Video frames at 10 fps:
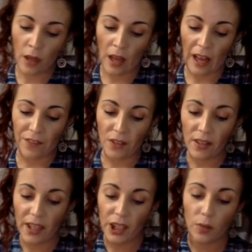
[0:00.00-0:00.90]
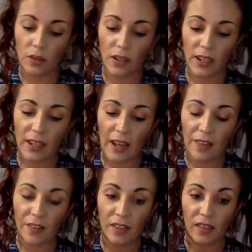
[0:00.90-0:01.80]
I feel like you were looking
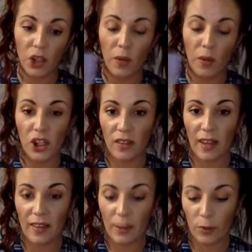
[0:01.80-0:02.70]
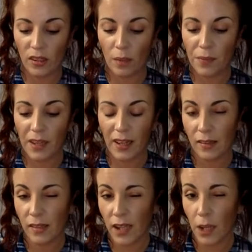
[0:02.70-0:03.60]
at this situation like it was something
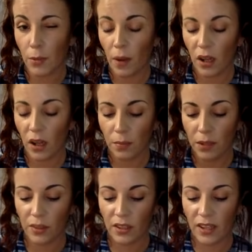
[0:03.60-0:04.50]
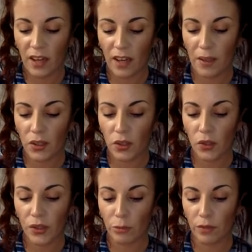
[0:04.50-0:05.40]
unstable, possibly with the Ten of
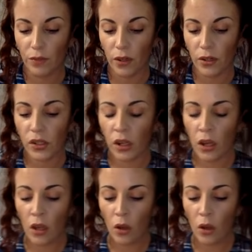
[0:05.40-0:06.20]
Pentacles in reverse,